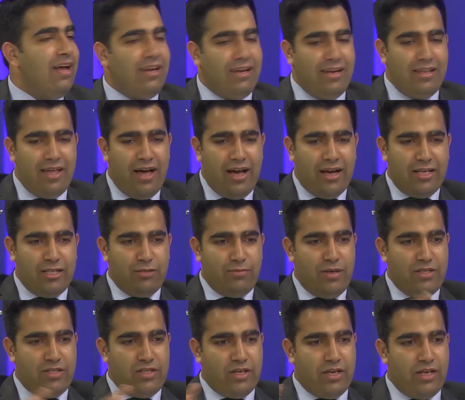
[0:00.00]
Ladakh is
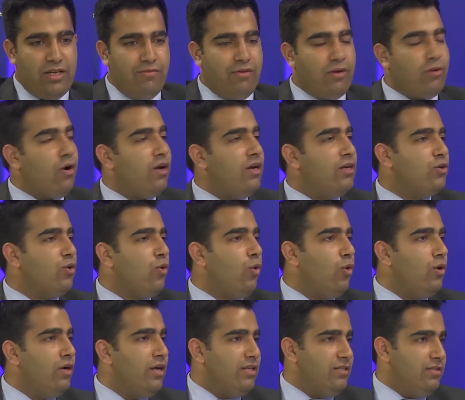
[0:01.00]
basically, we call it
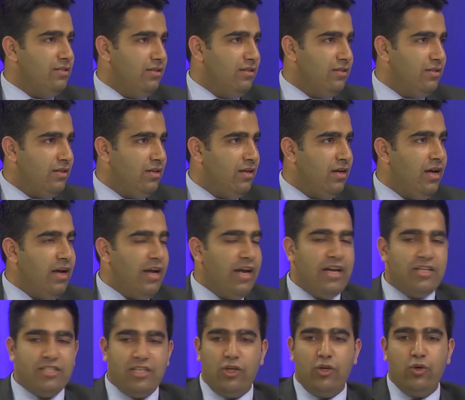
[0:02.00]
cold desert.
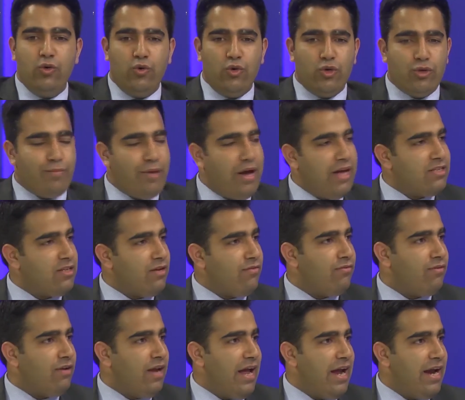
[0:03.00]
It's a huge mass
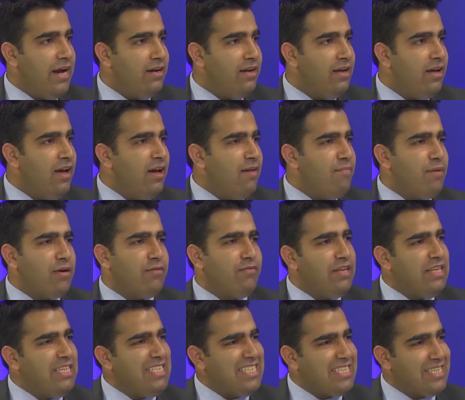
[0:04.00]
of land, but
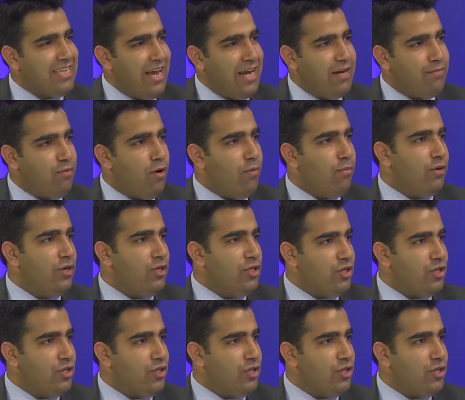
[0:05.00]
very scant population.